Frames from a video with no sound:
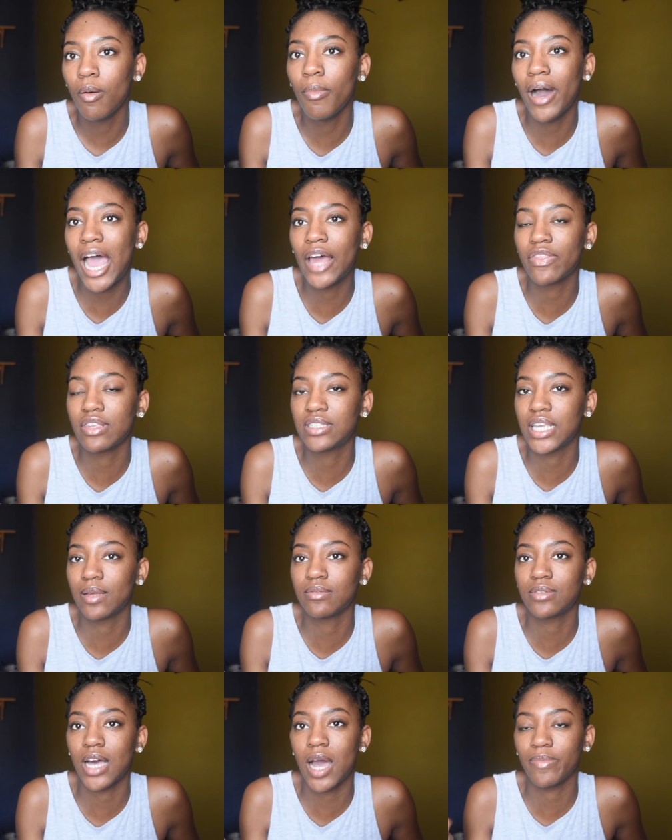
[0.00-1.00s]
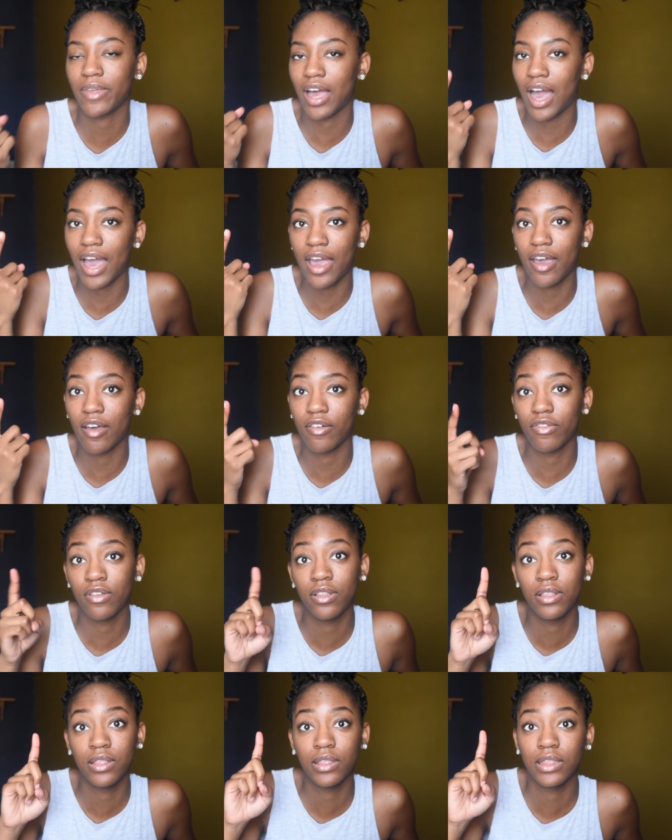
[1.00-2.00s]
But at the same time, I have
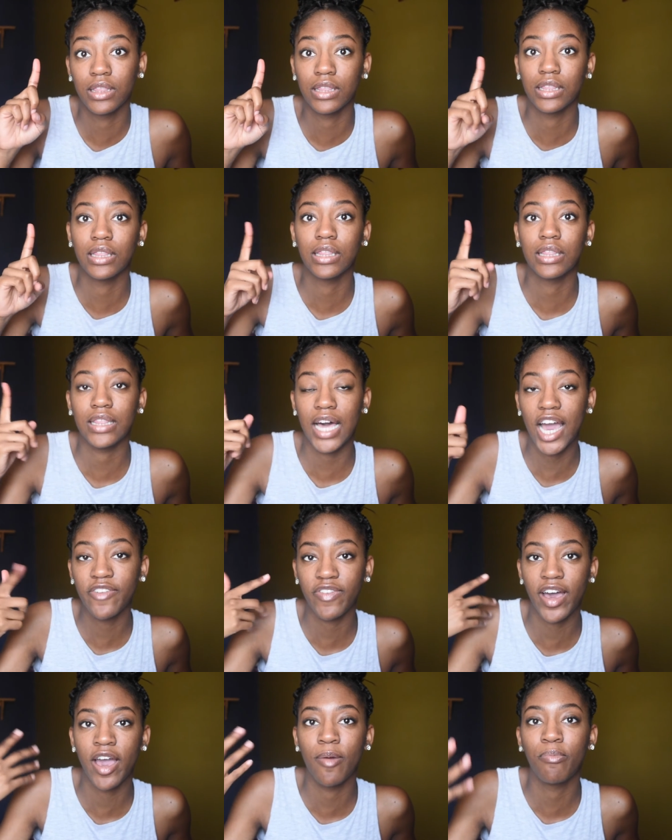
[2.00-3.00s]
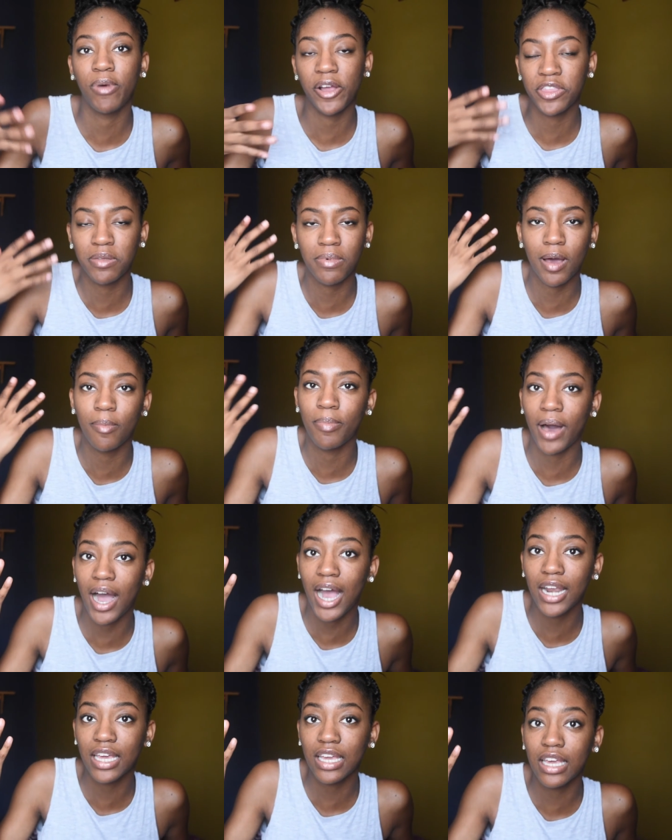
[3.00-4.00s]
life, I have breath in my
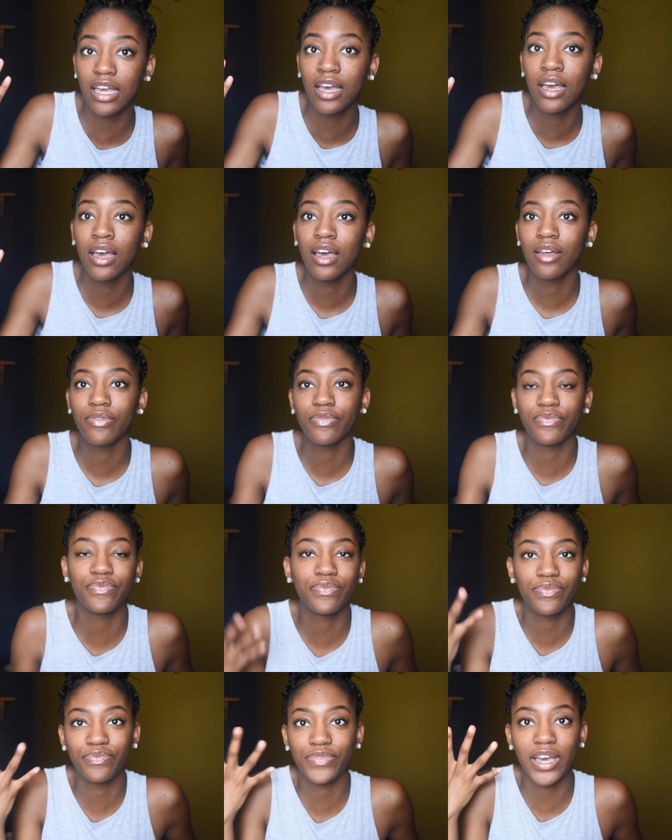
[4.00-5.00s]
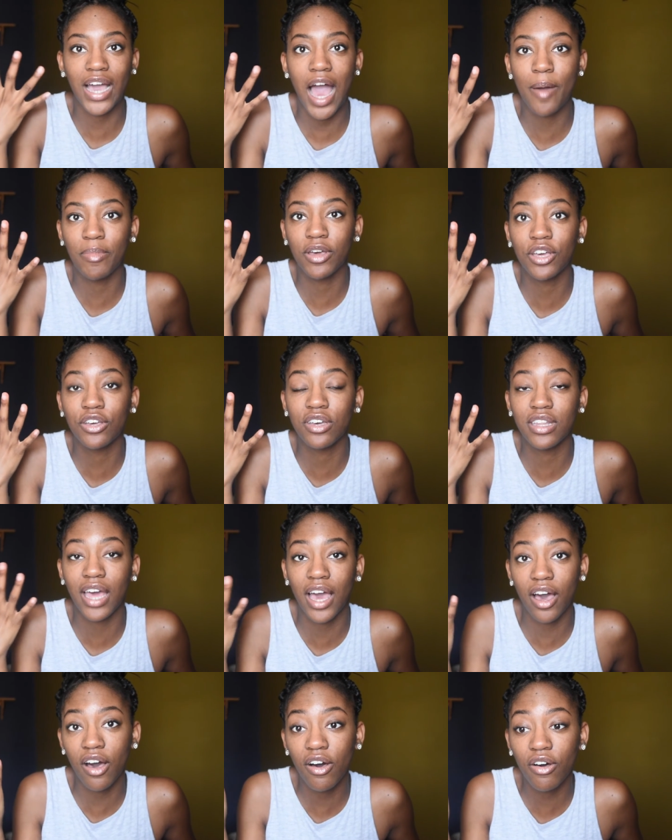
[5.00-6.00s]
body, like I'm in good
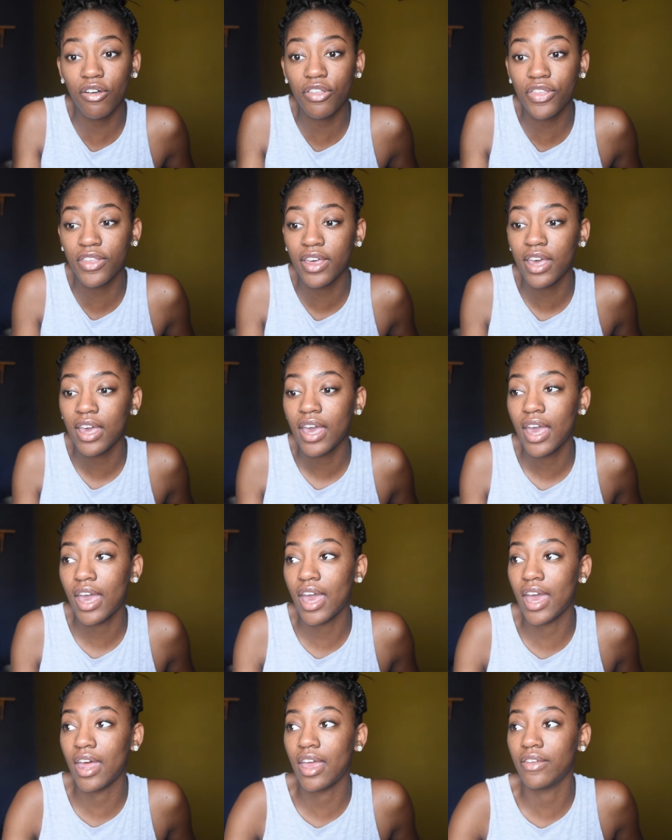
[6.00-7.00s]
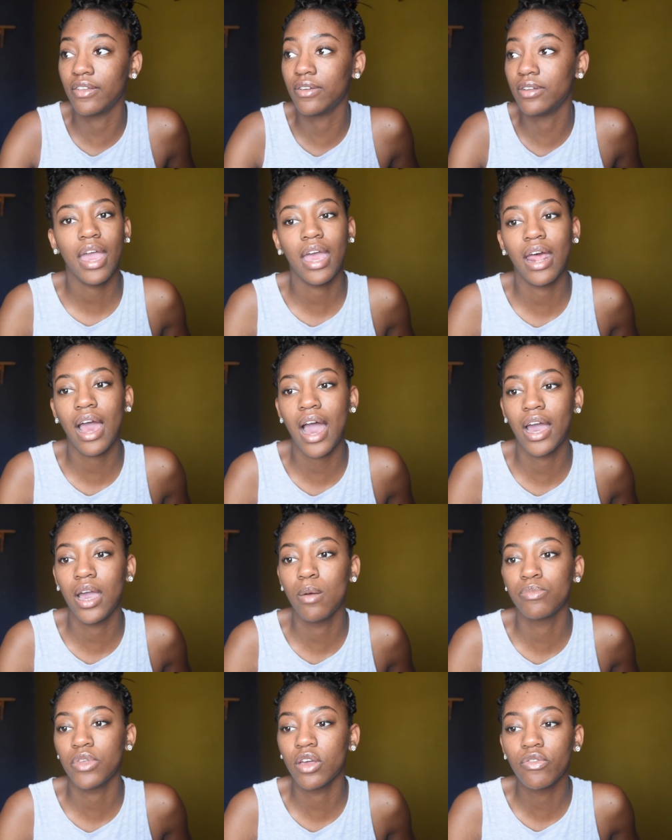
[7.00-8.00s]
health, and, and I
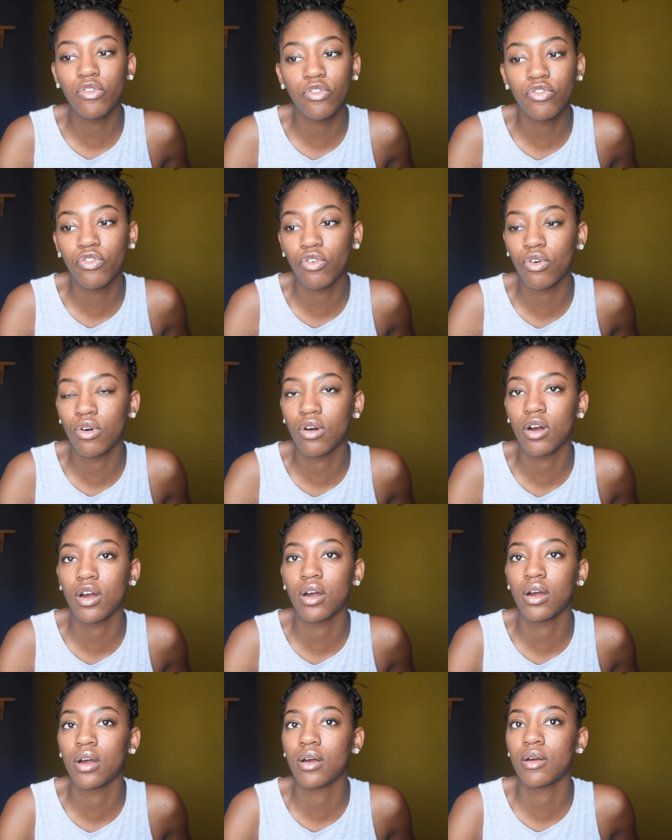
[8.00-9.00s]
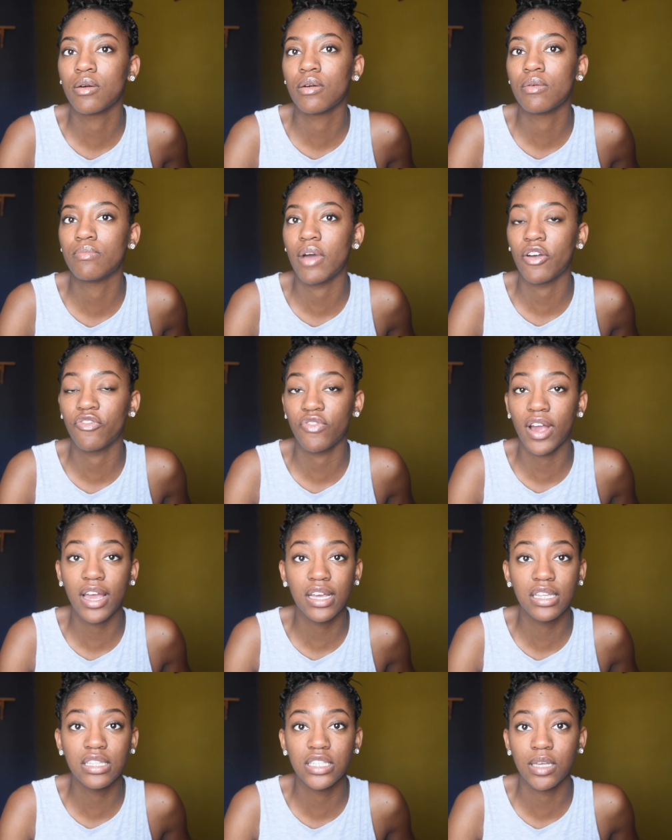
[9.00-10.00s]
am thankful for my
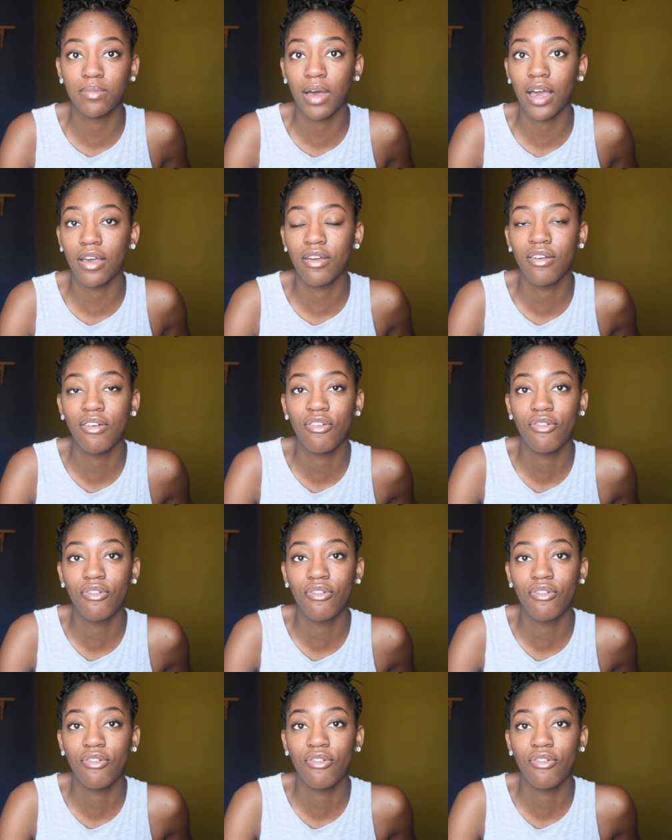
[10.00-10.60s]
friends and my